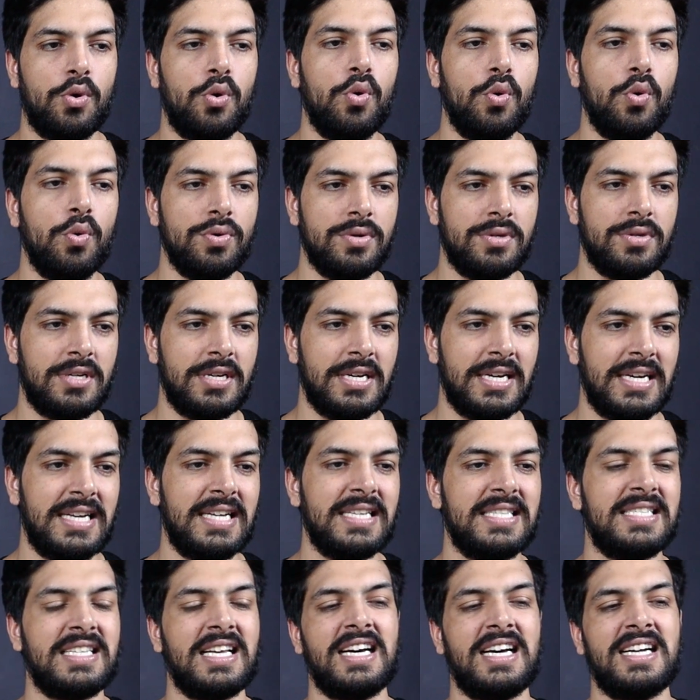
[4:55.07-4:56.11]
Hund
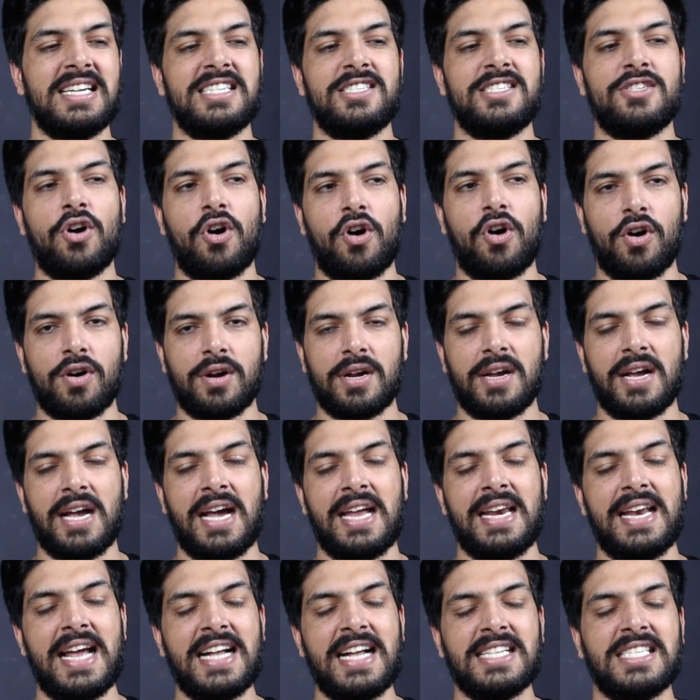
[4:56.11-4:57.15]
is a dog
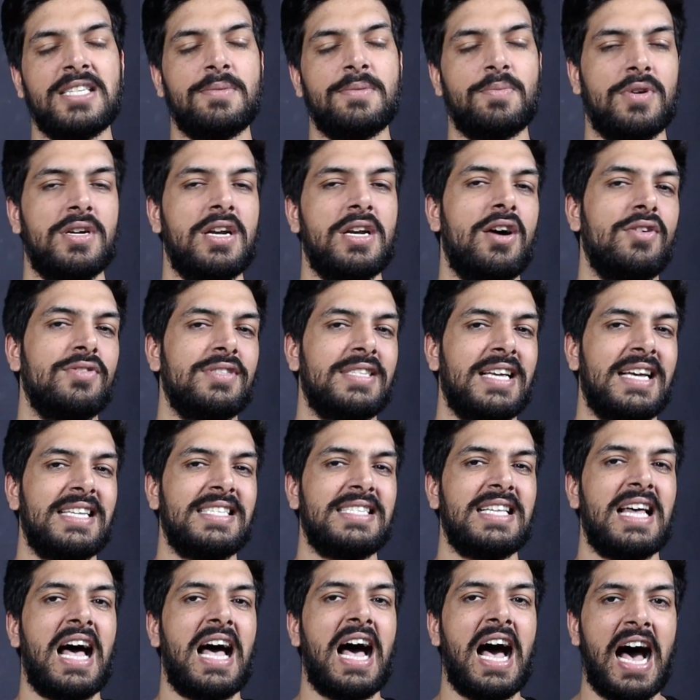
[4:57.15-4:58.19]
and H is pronounced
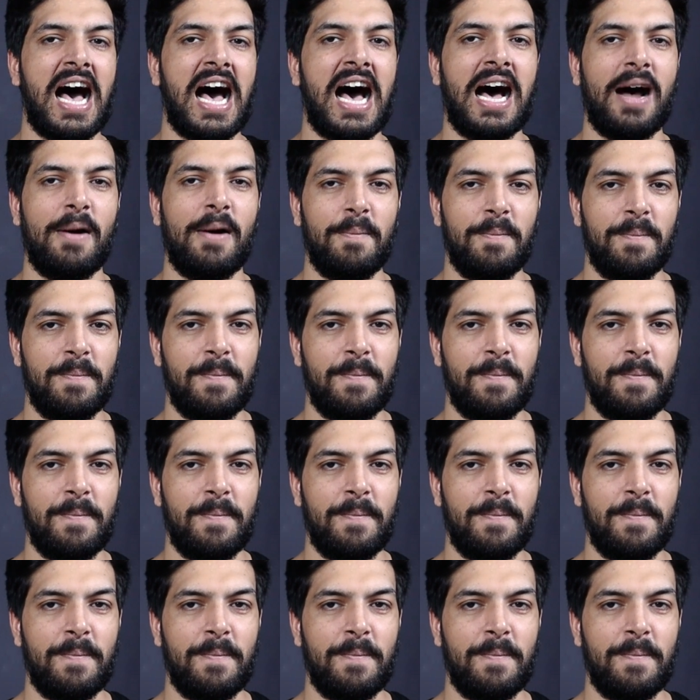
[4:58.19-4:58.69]
as ha.